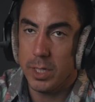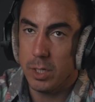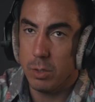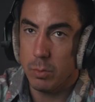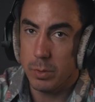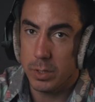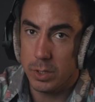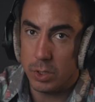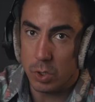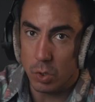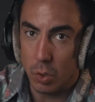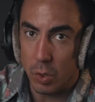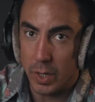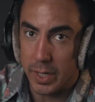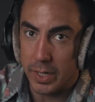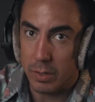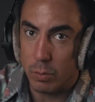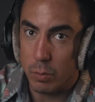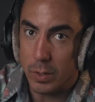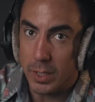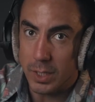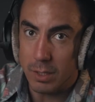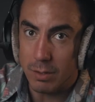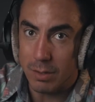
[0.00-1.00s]
enjoy and
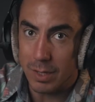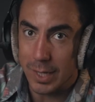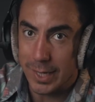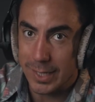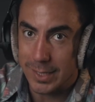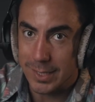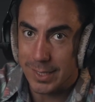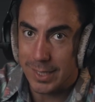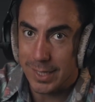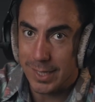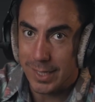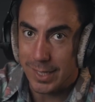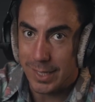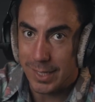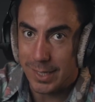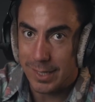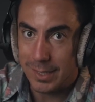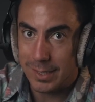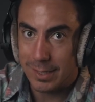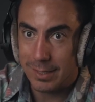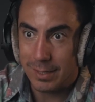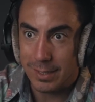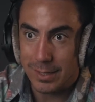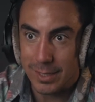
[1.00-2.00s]
what you like to eat.
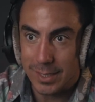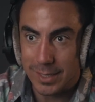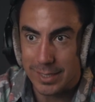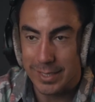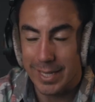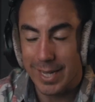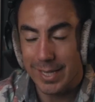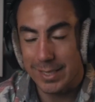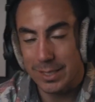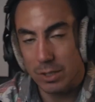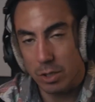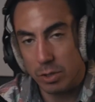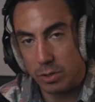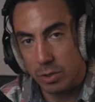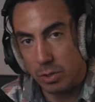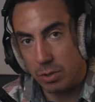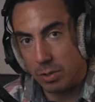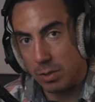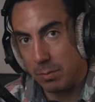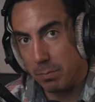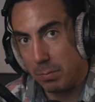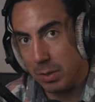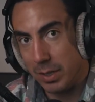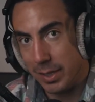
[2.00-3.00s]
Because that's also the
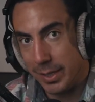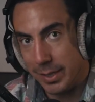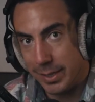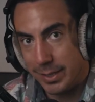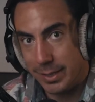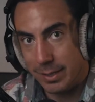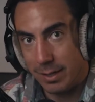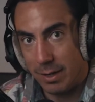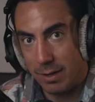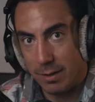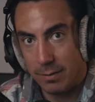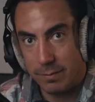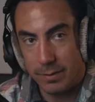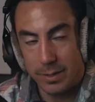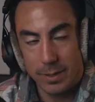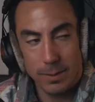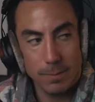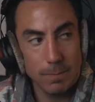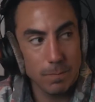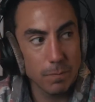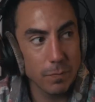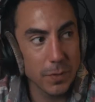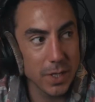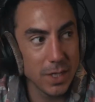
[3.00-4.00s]
plus of it.
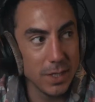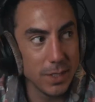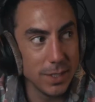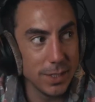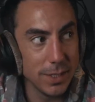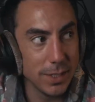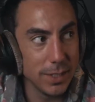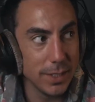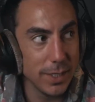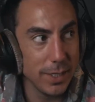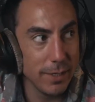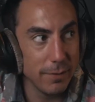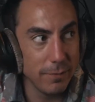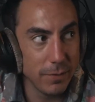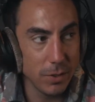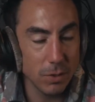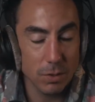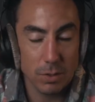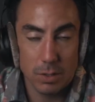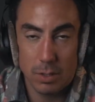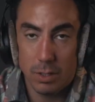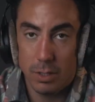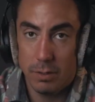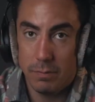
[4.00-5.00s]
Is if
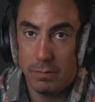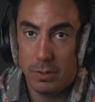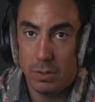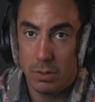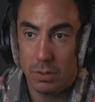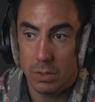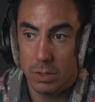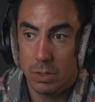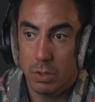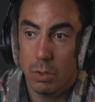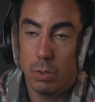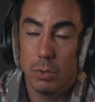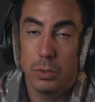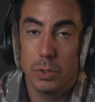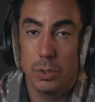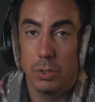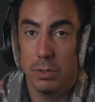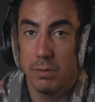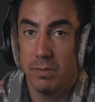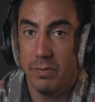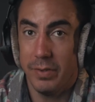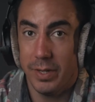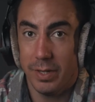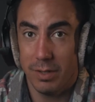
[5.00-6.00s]
you're a cultured
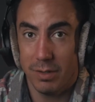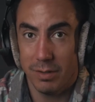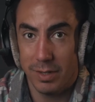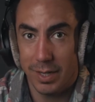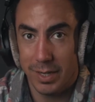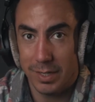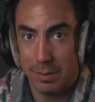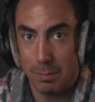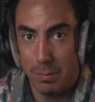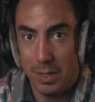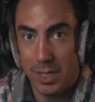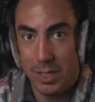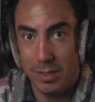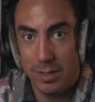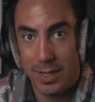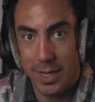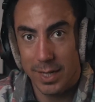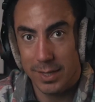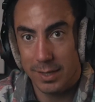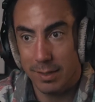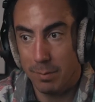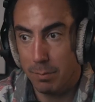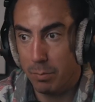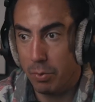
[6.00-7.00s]
fellow like me, you got
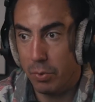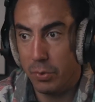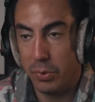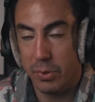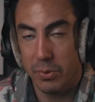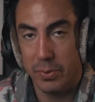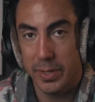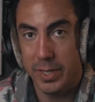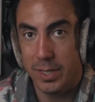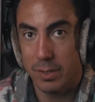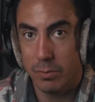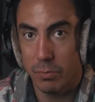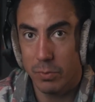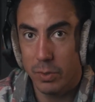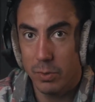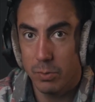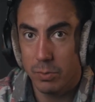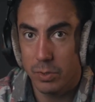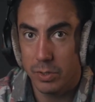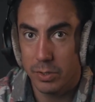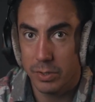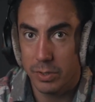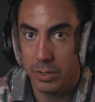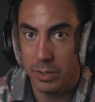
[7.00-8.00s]
them Puerto Rican
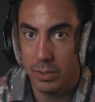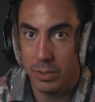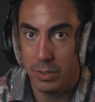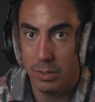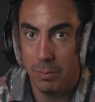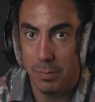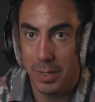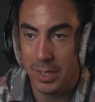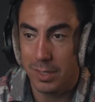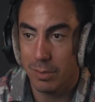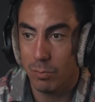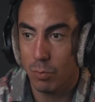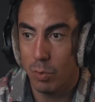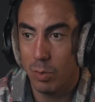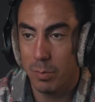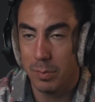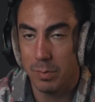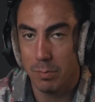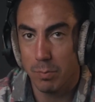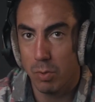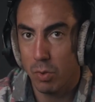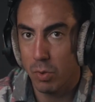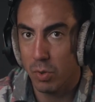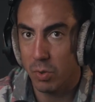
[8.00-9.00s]
roots. You make a woman
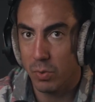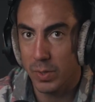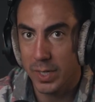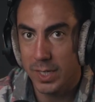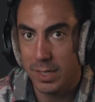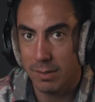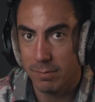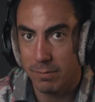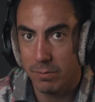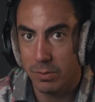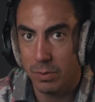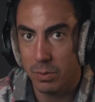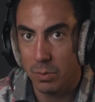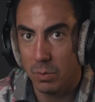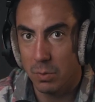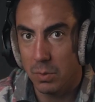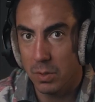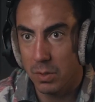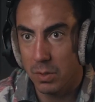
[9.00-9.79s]
Puerto Rican food.